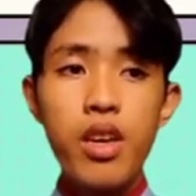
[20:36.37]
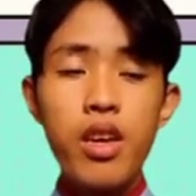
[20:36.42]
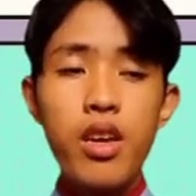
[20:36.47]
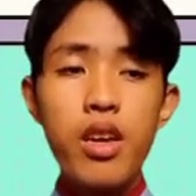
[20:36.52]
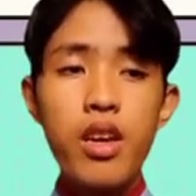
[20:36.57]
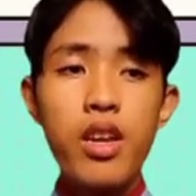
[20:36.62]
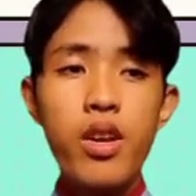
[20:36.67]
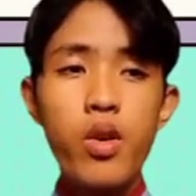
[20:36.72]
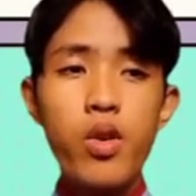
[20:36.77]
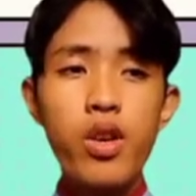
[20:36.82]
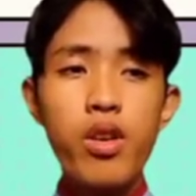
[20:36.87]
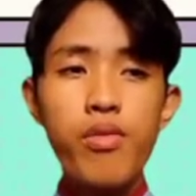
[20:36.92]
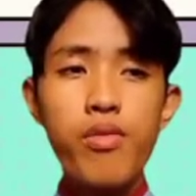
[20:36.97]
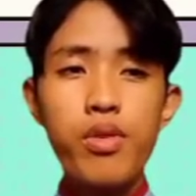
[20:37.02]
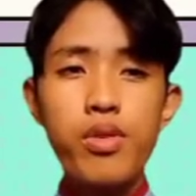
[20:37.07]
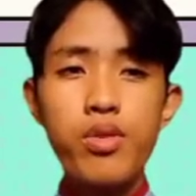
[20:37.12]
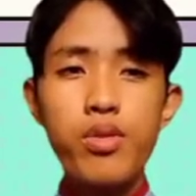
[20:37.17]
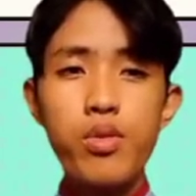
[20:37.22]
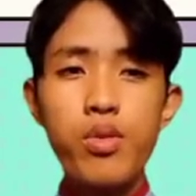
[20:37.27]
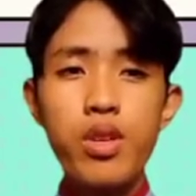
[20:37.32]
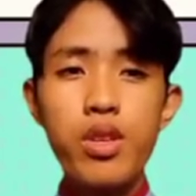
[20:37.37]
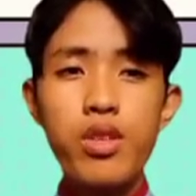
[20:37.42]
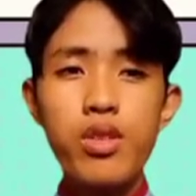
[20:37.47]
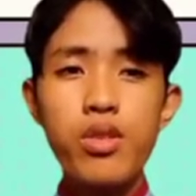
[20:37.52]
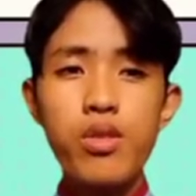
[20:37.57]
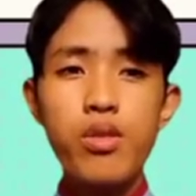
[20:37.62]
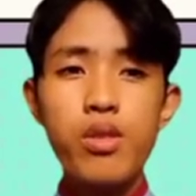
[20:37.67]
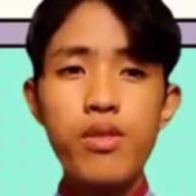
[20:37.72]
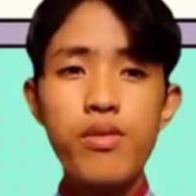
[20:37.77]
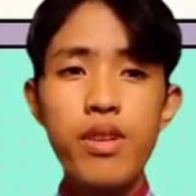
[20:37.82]
in order for students
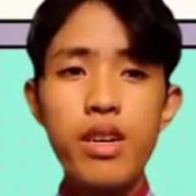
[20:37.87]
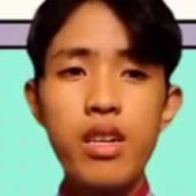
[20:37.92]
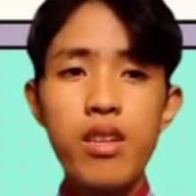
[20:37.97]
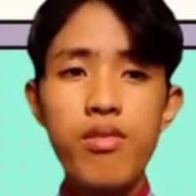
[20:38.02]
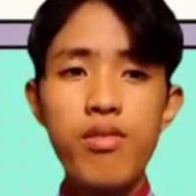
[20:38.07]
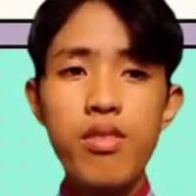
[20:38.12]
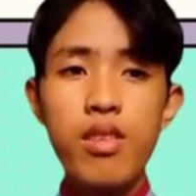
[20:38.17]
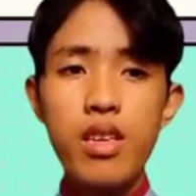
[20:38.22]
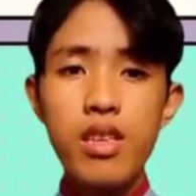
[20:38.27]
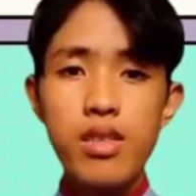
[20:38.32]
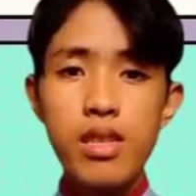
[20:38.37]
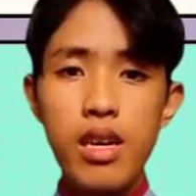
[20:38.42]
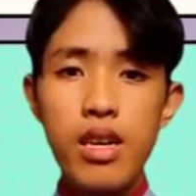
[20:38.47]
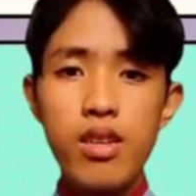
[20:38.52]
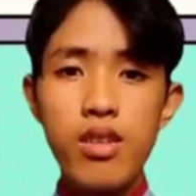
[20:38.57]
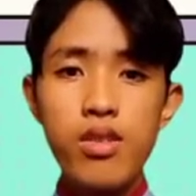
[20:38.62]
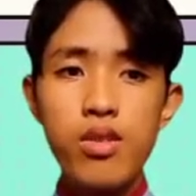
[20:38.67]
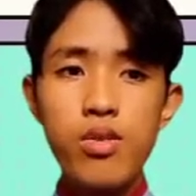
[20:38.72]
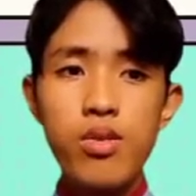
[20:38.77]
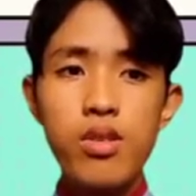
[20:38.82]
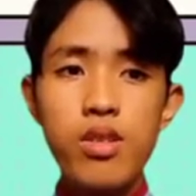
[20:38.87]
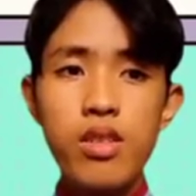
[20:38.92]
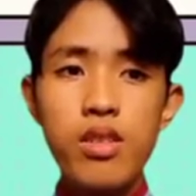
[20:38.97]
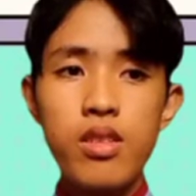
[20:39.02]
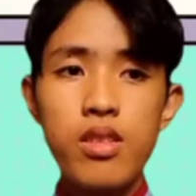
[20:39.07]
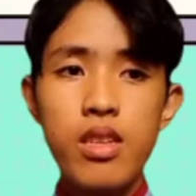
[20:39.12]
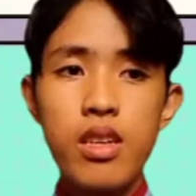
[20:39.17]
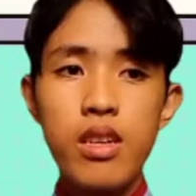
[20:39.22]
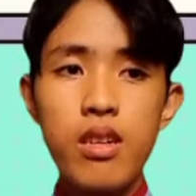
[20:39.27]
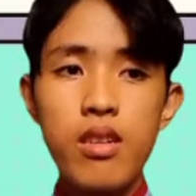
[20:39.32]
to develop these attitudes and
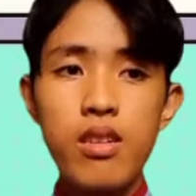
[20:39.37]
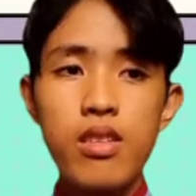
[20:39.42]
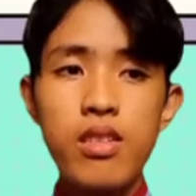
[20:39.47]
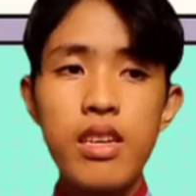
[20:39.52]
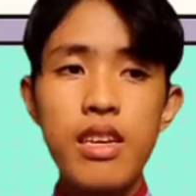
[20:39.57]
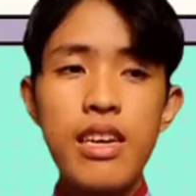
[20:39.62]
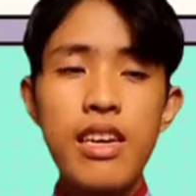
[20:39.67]
skills,